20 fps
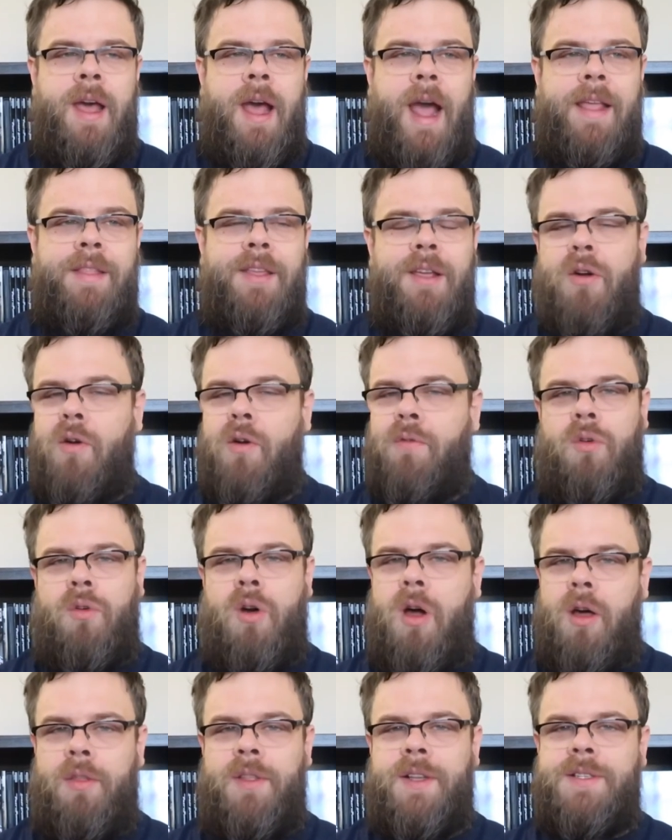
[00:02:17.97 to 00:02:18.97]
I think
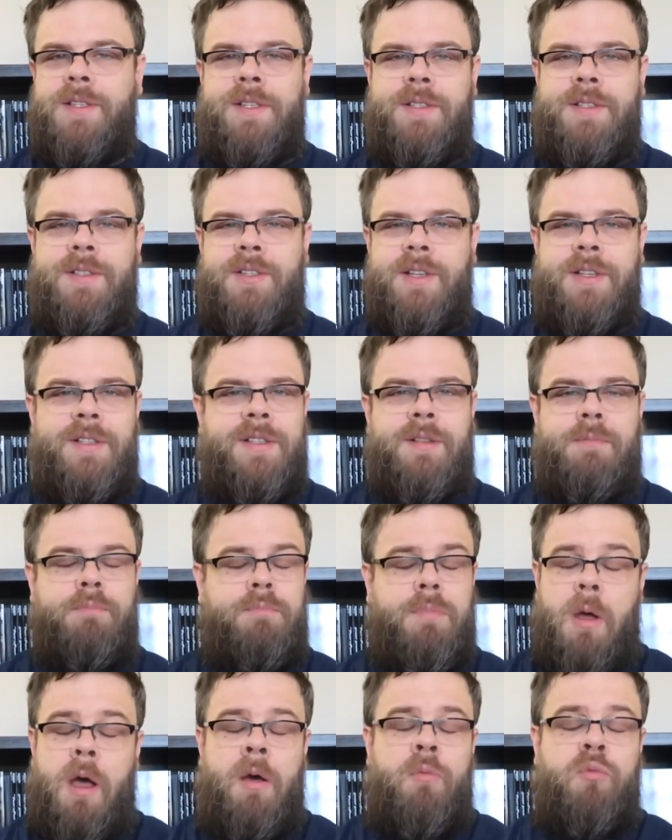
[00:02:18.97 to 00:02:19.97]
overall this is just
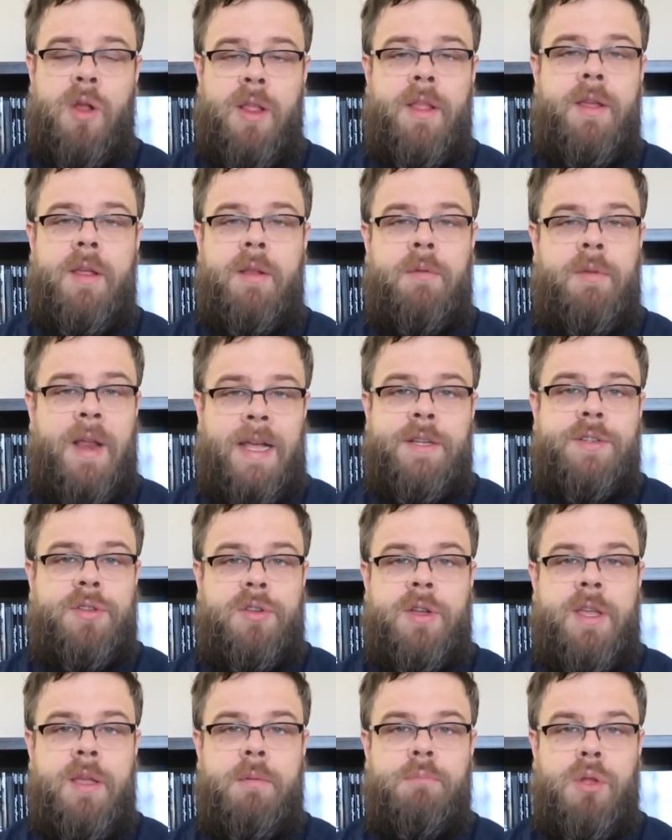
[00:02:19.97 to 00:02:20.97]
a really nice
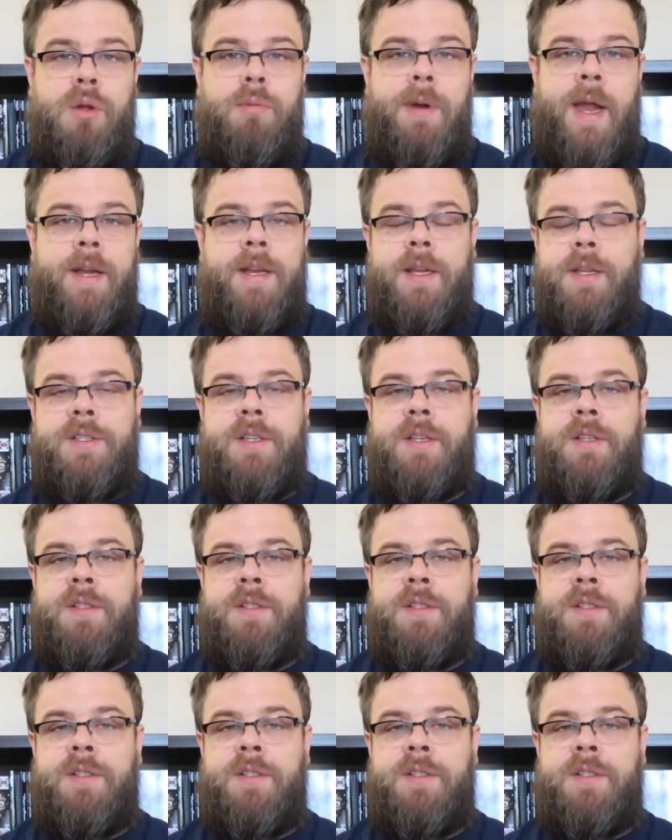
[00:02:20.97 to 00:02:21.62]
looking Blu-ray disc.